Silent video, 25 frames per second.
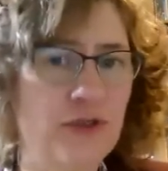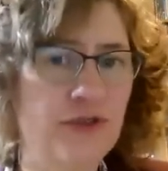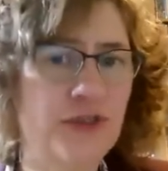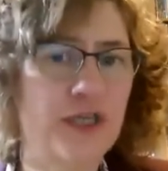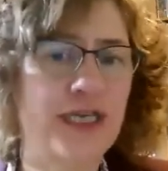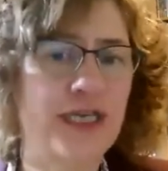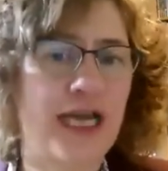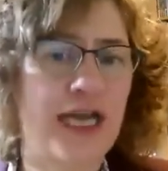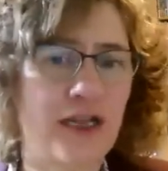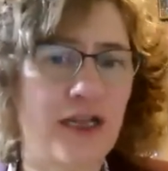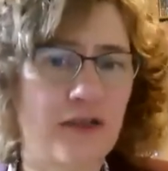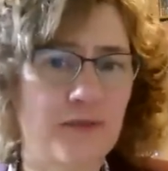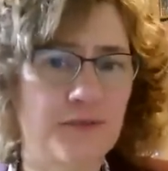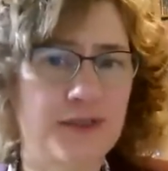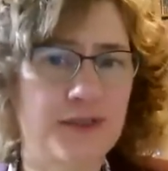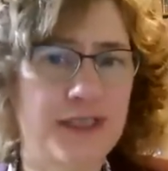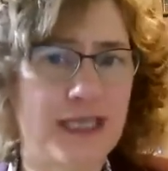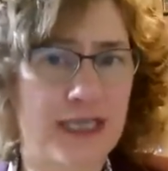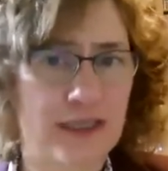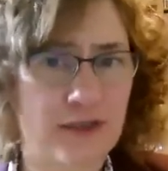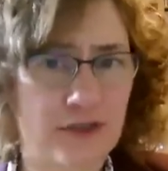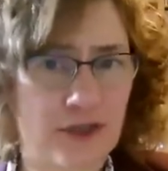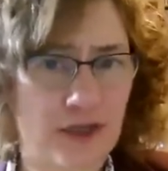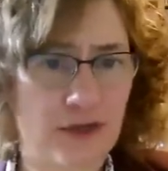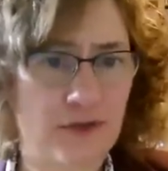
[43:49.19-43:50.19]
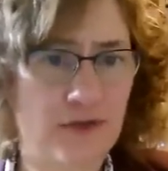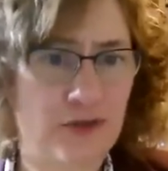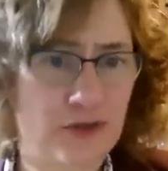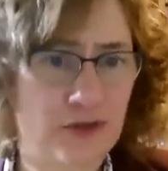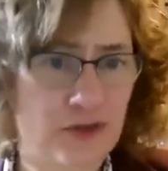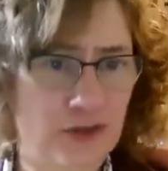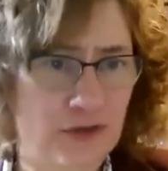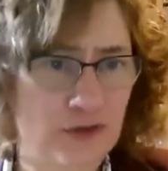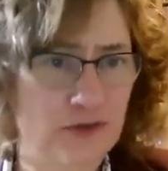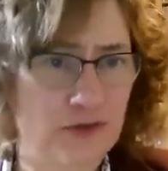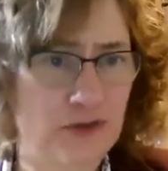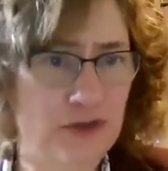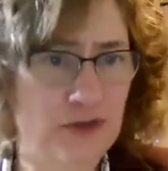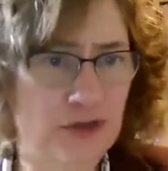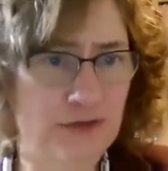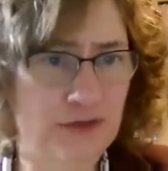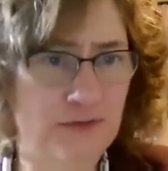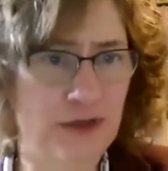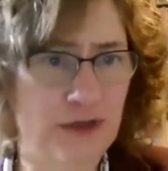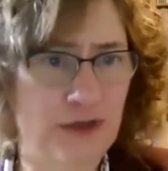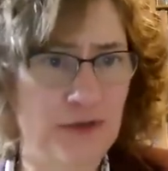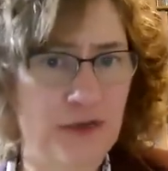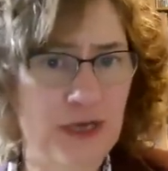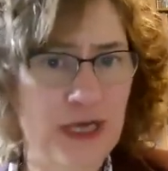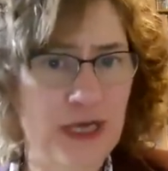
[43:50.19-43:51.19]
that helped get those students
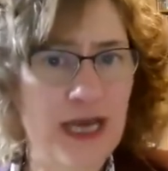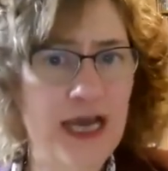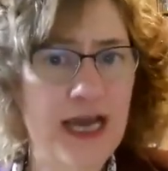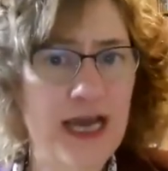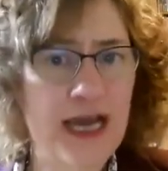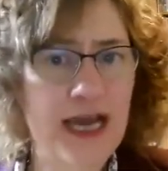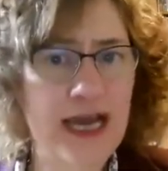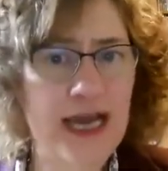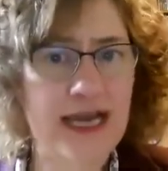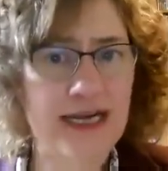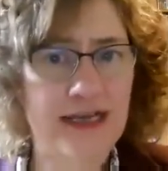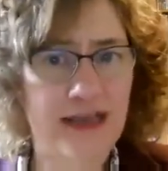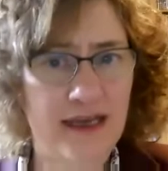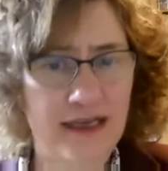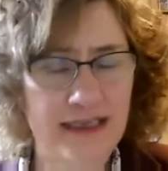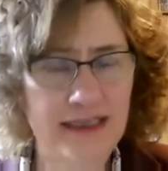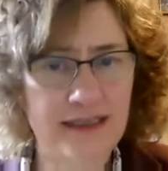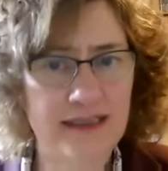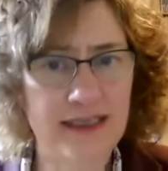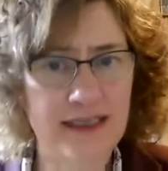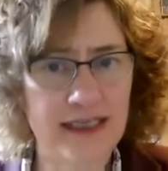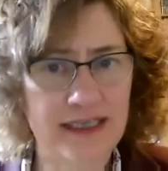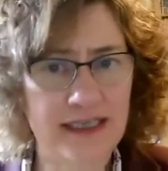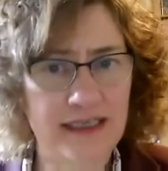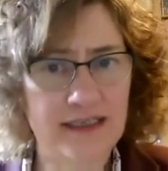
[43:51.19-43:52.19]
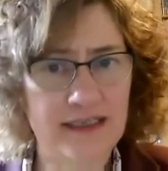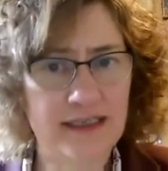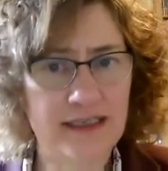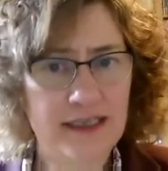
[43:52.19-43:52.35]
through. And I think